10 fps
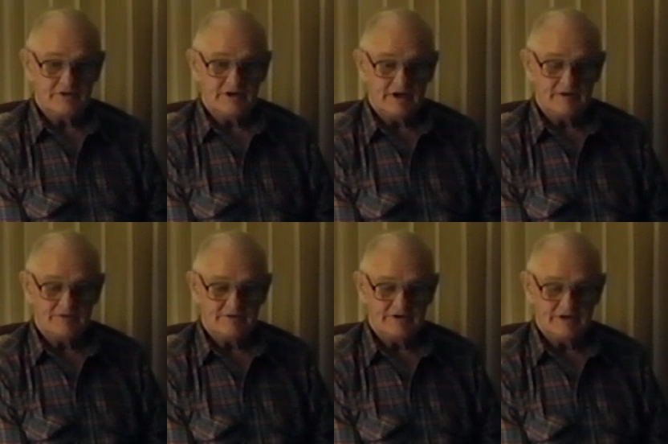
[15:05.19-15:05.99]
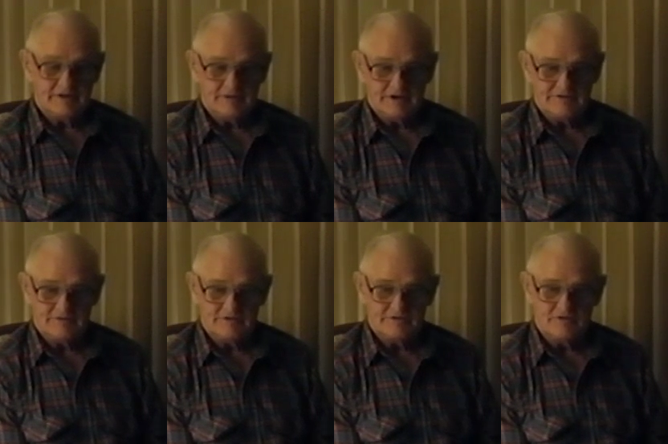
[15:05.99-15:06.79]
3 times every day because
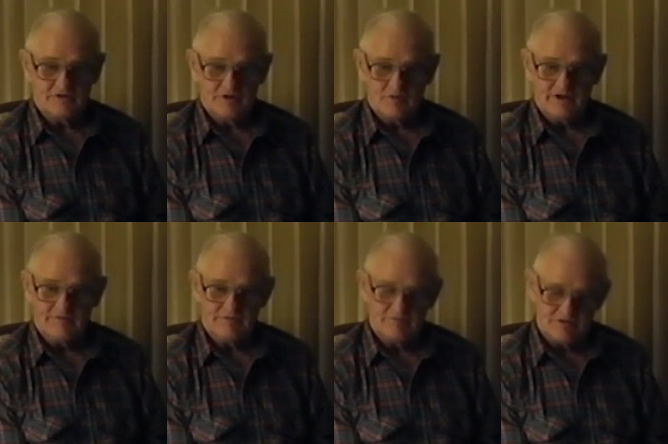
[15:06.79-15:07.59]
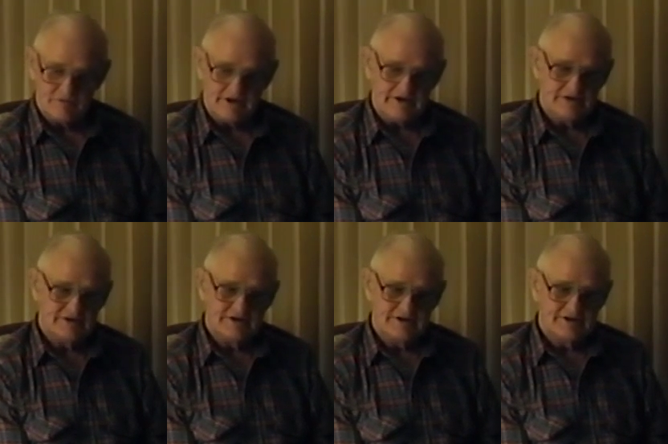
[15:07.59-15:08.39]
it was soaking wet from sweat.
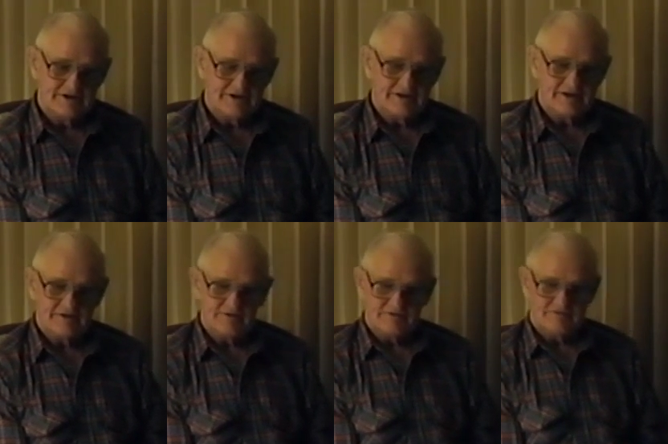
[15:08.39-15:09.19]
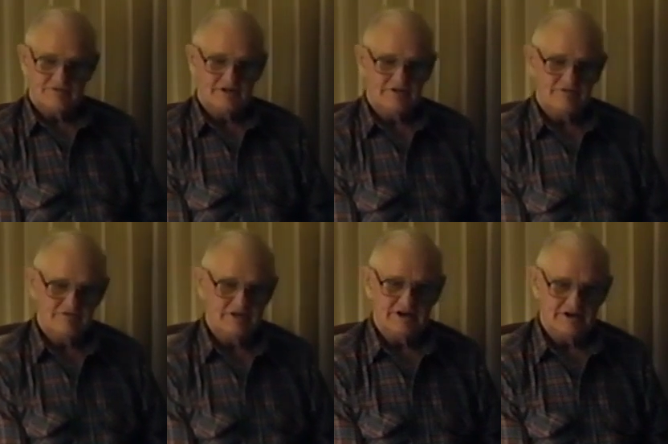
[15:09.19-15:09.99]
And that was
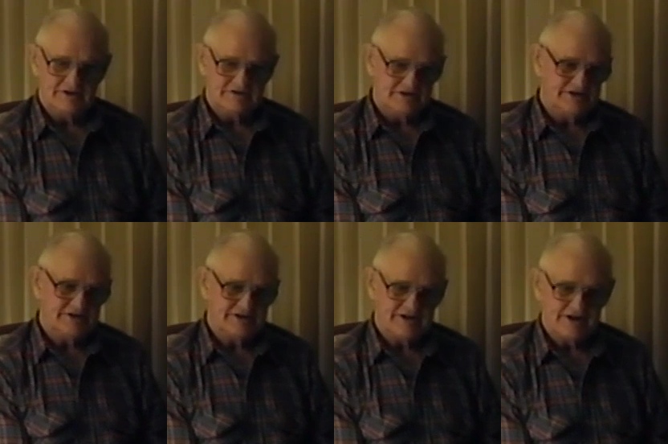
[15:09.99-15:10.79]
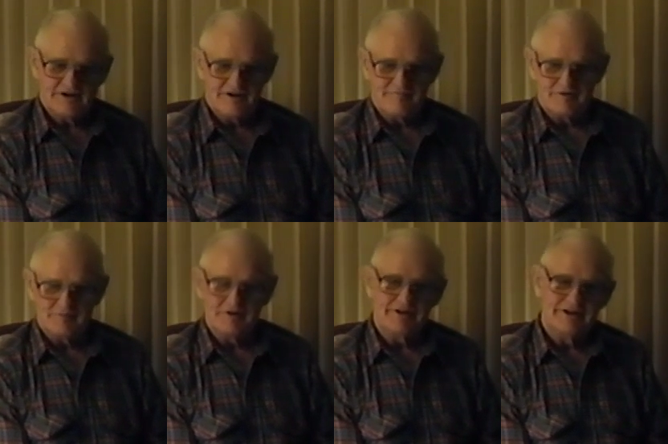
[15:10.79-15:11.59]
real
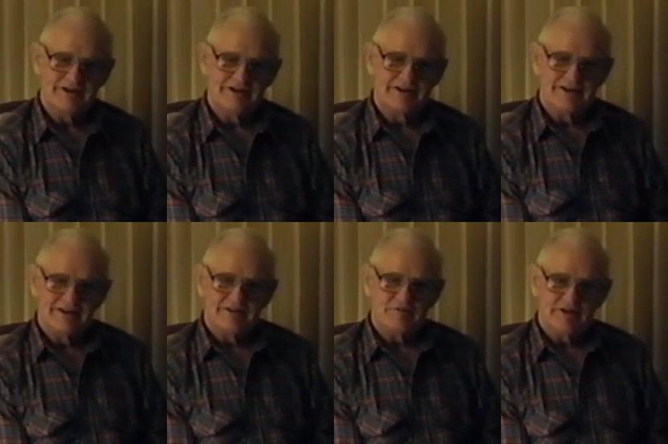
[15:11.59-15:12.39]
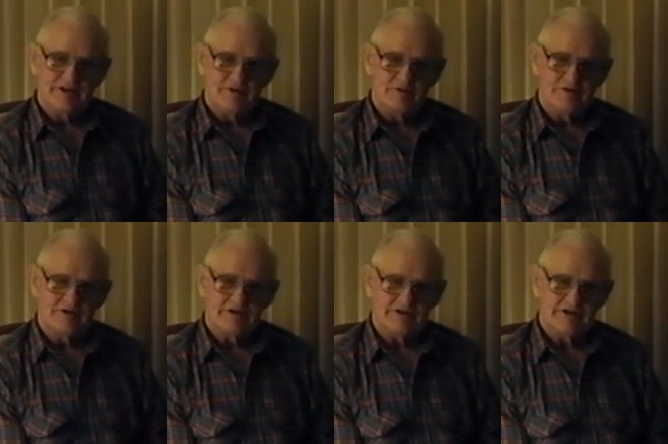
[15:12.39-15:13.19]
uncomfortable. But then
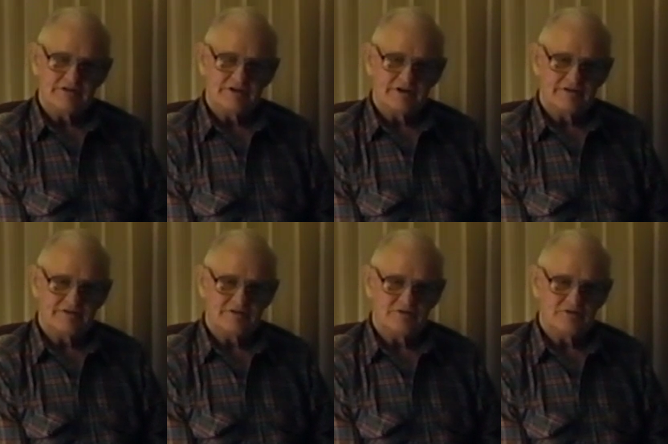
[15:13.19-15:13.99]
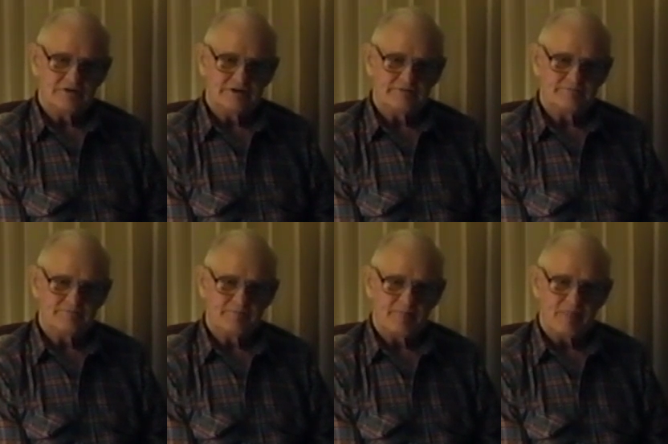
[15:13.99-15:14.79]
they sent us to
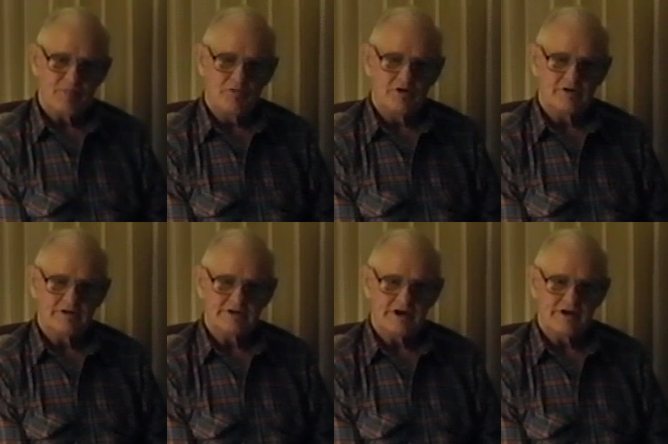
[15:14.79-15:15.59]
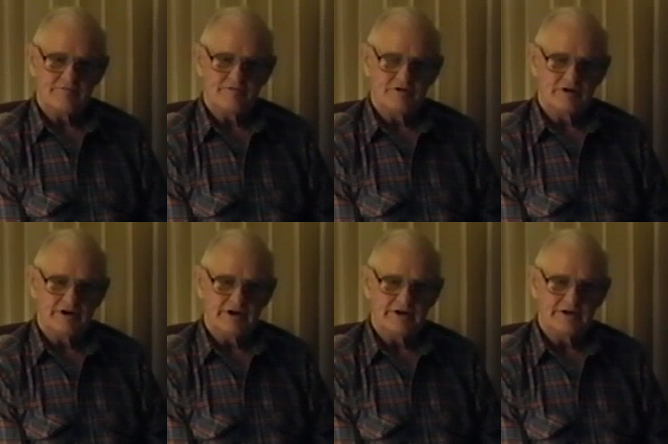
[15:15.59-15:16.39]
Boca Raton,
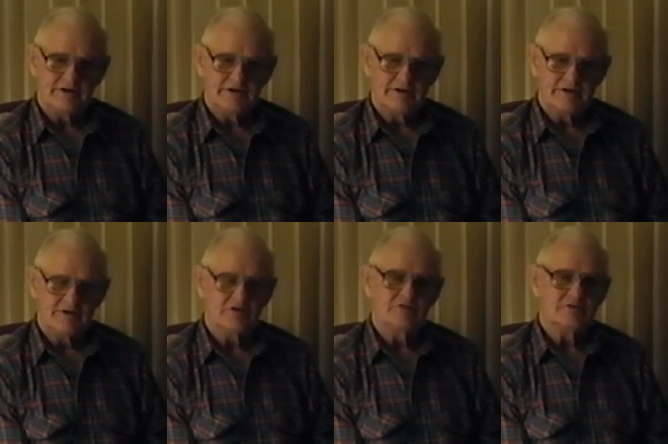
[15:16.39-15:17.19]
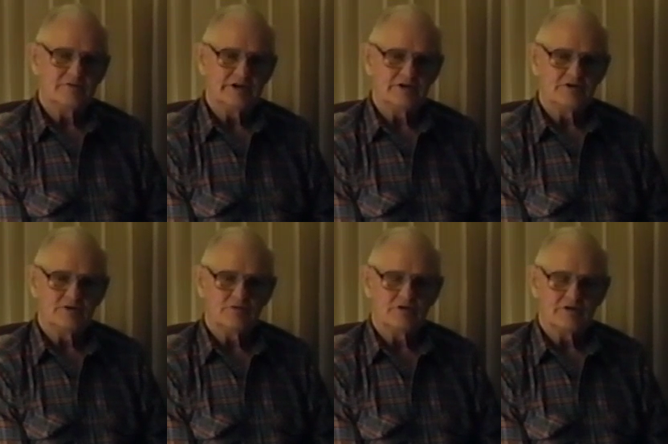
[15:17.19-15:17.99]
Florida. No, we didn't go
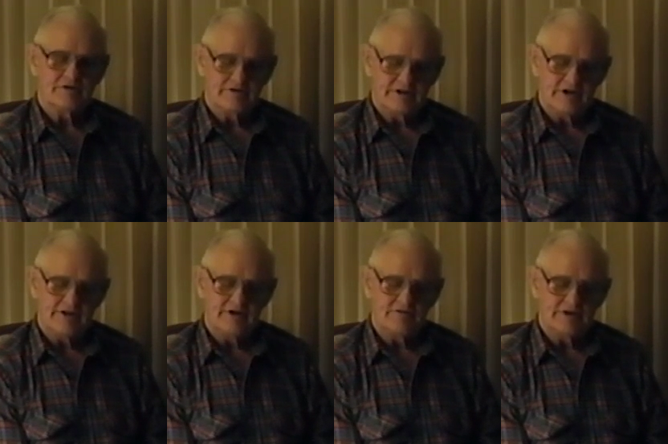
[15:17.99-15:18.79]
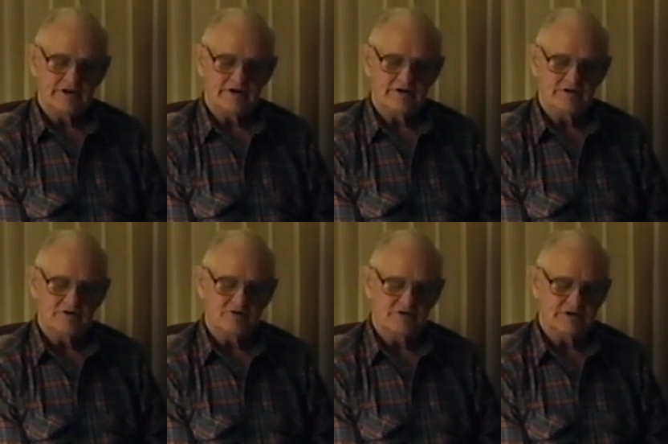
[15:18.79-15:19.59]
to Boca Raton, that was later,
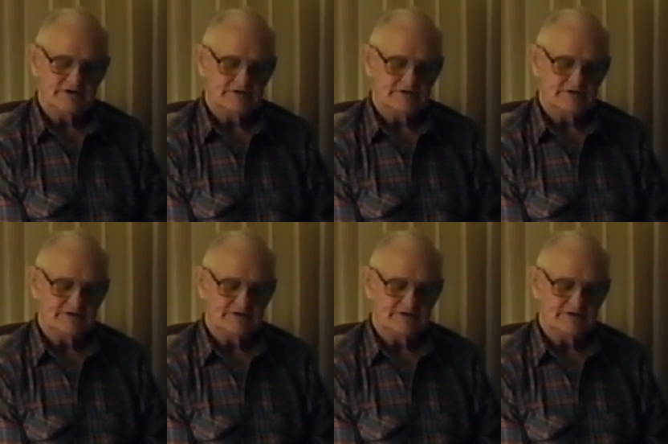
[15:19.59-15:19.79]
to